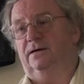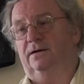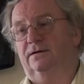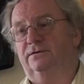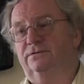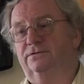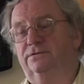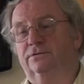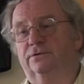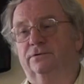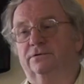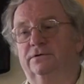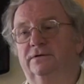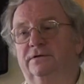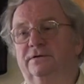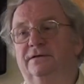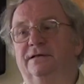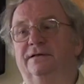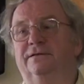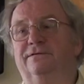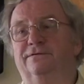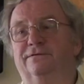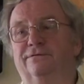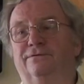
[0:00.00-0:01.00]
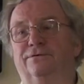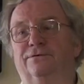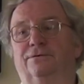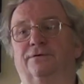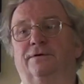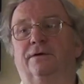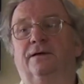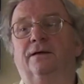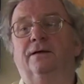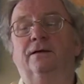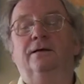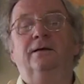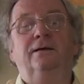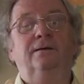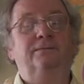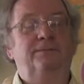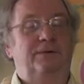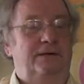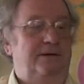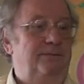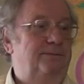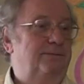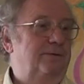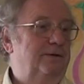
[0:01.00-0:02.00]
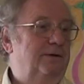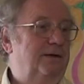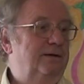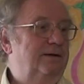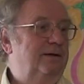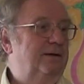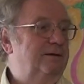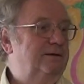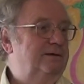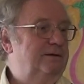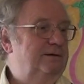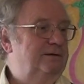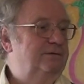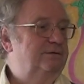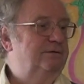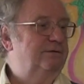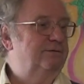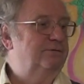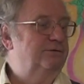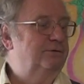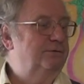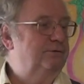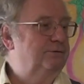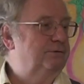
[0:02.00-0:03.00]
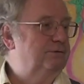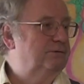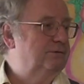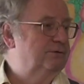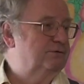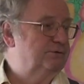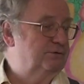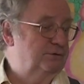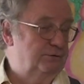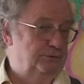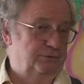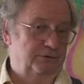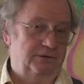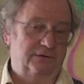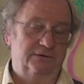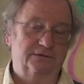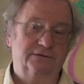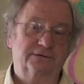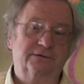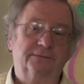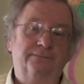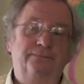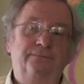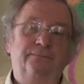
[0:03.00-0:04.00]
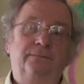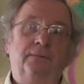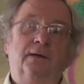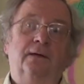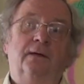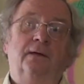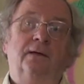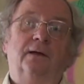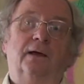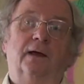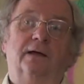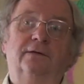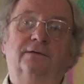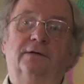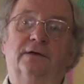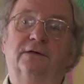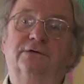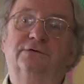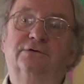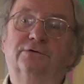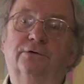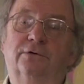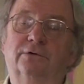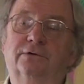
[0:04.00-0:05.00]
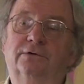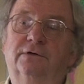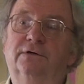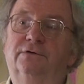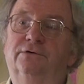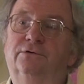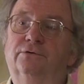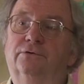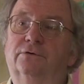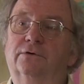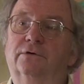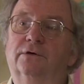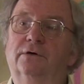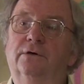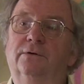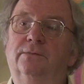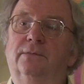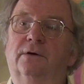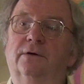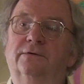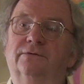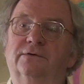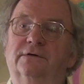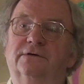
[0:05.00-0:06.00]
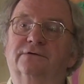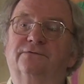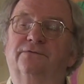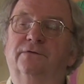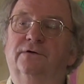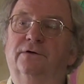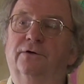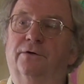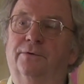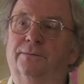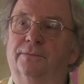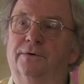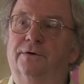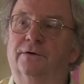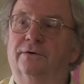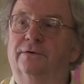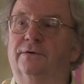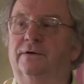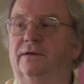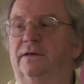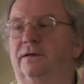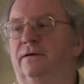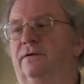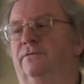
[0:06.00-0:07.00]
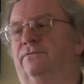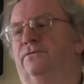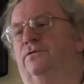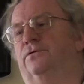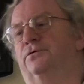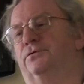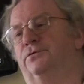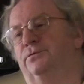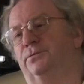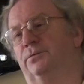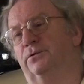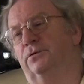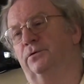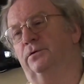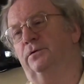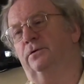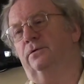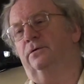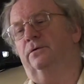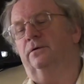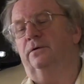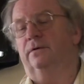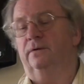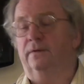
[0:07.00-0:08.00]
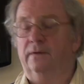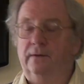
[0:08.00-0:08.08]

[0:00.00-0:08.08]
I started interviewing people, and I interviewed the students. And they started talking about this phenomenon in football or